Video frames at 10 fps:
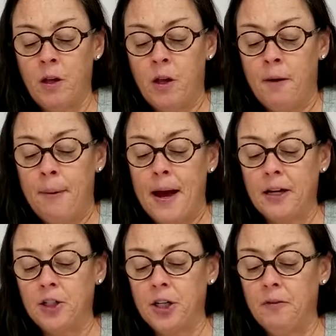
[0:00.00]

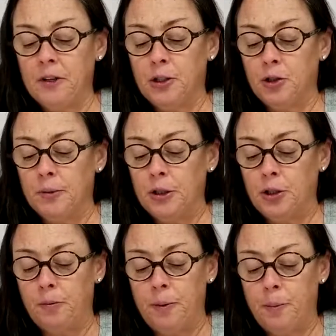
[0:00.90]
Packaging of instruments
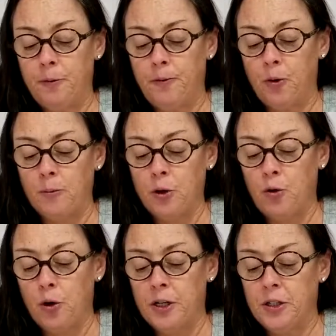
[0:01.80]
should be performed
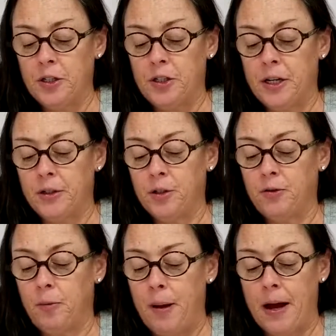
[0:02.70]
according to standards
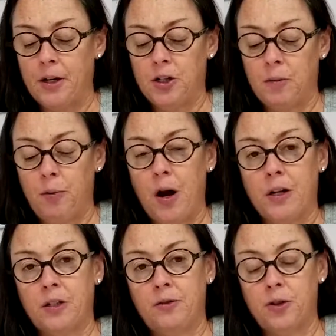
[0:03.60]
for packaging
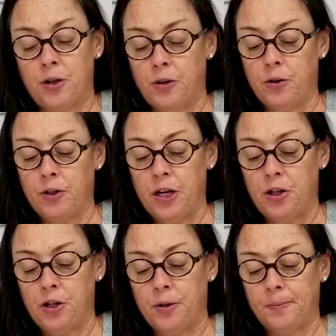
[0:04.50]
products for
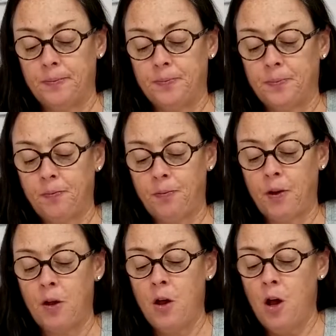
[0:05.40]
sterilization.
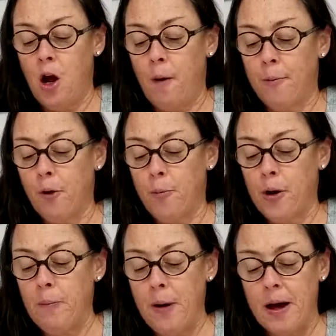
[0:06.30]

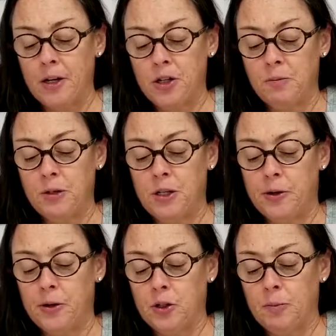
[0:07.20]
Appropriate packaging
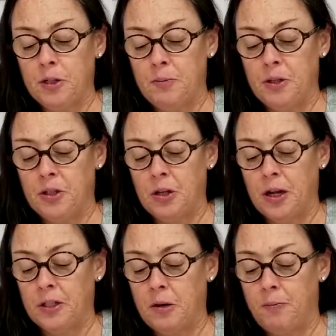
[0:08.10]
materials must be
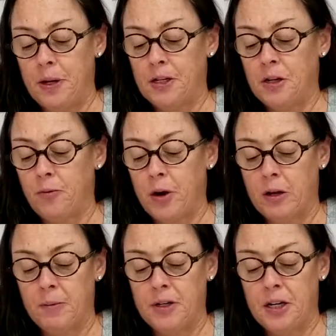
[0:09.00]
selected based on
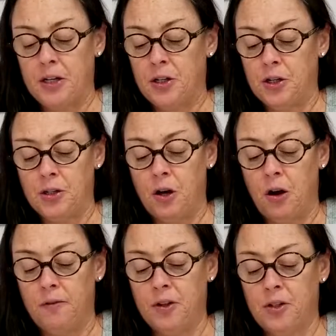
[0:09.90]
recommendations
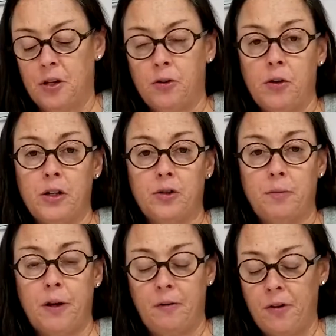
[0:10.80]
of the sterilizer
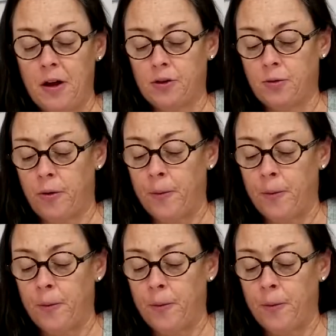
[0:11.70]
manufacturer.